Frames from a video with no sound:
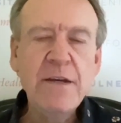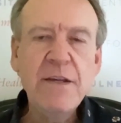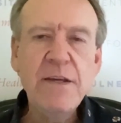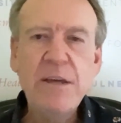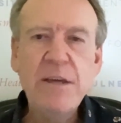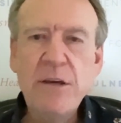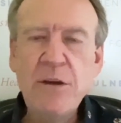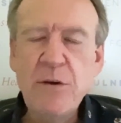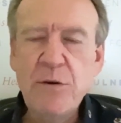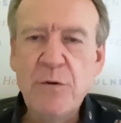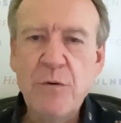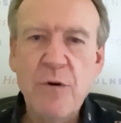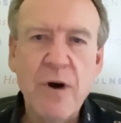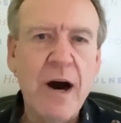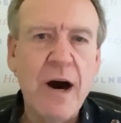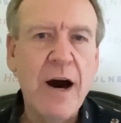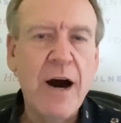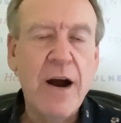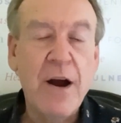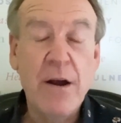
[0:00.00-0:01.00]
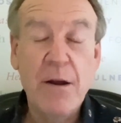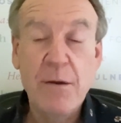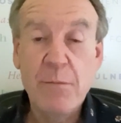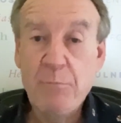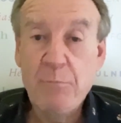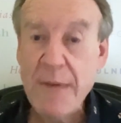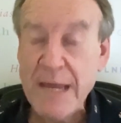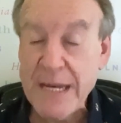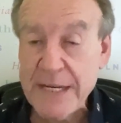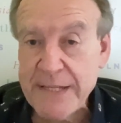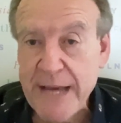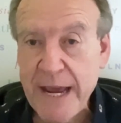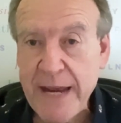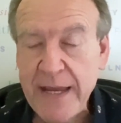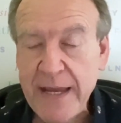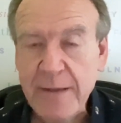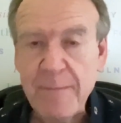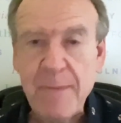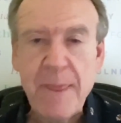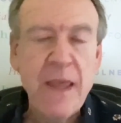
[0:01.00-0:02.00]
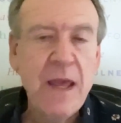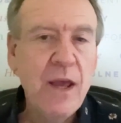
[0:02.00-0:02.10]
you are meditating,